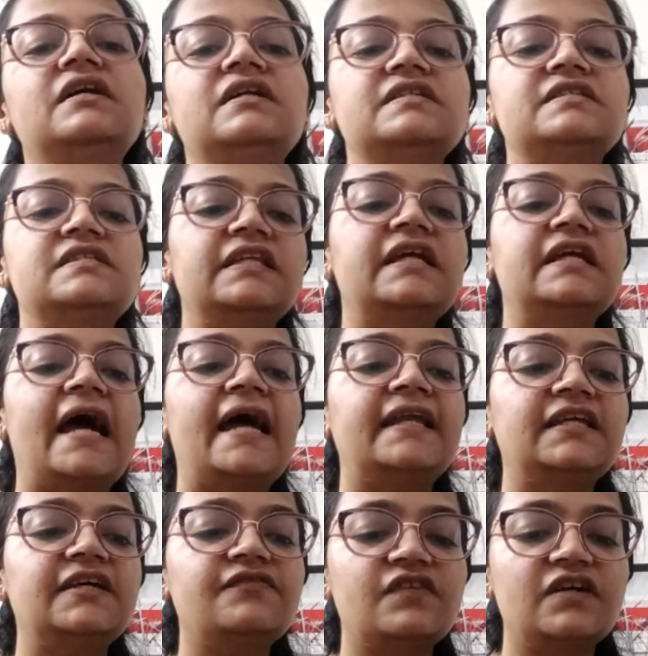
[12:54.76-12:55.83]
See, the
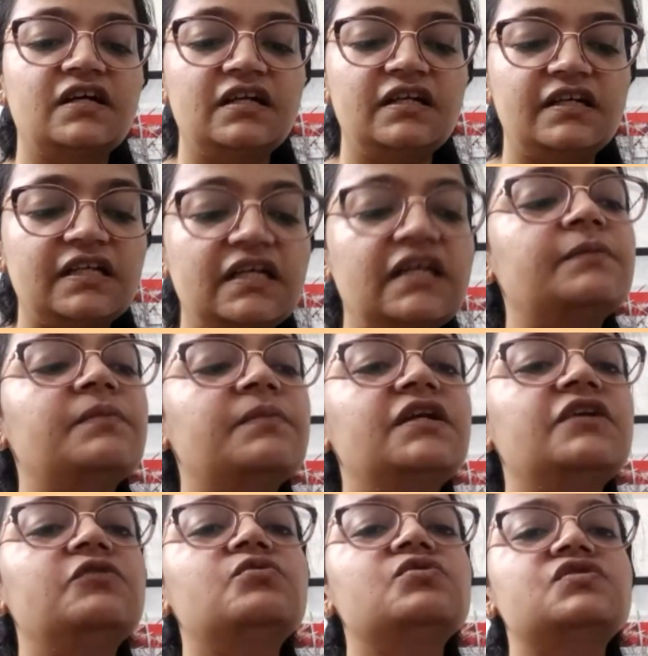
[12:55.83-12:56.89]
antifungal
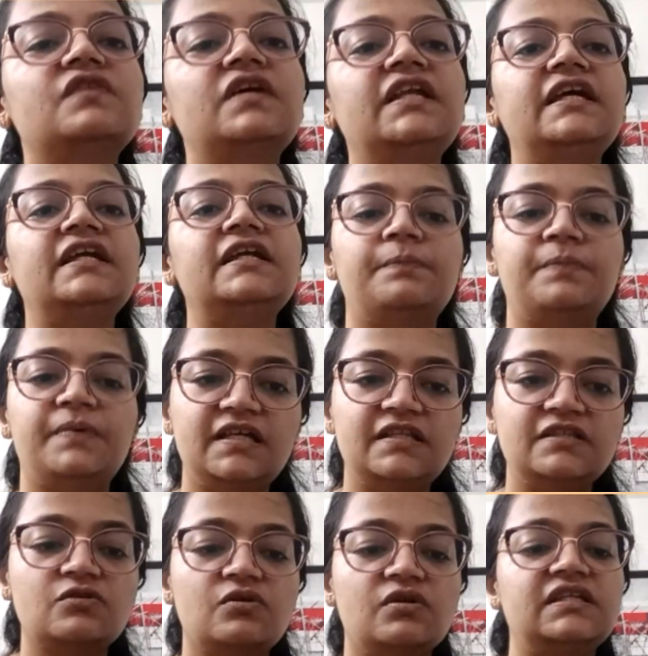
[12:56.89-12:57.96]
treatment usually
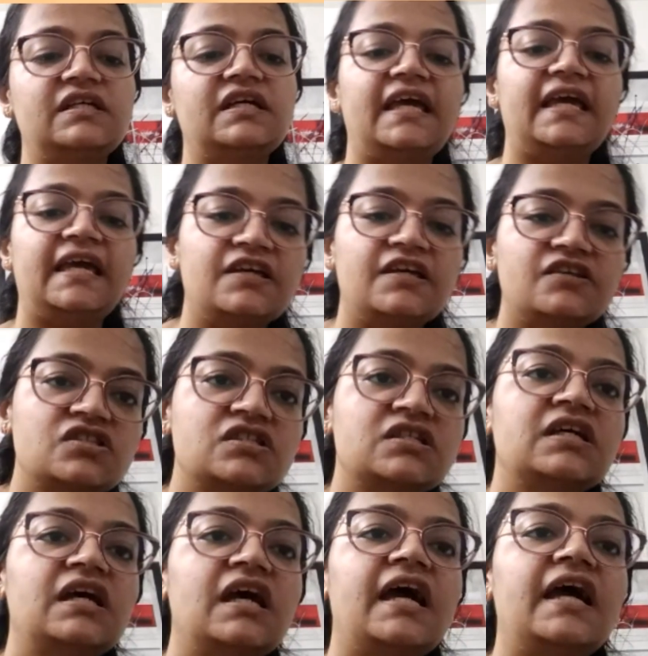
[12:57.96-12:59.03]
depends on the age.
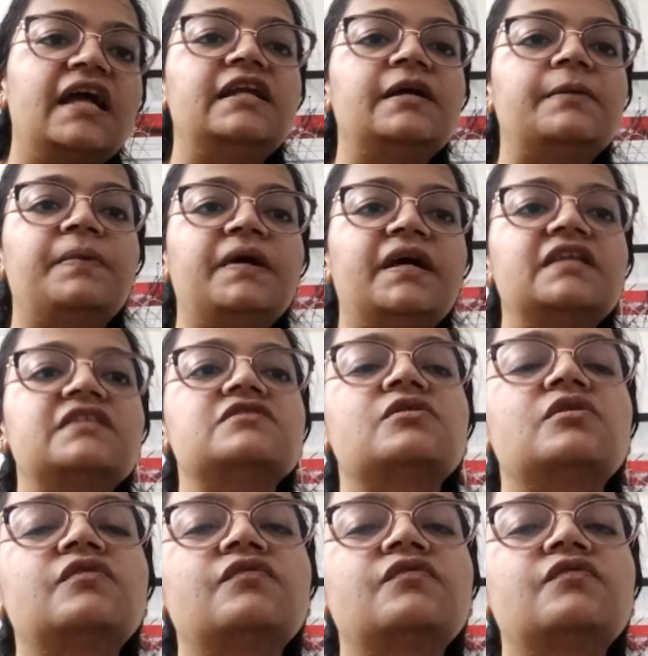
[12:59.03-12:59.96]
It depends on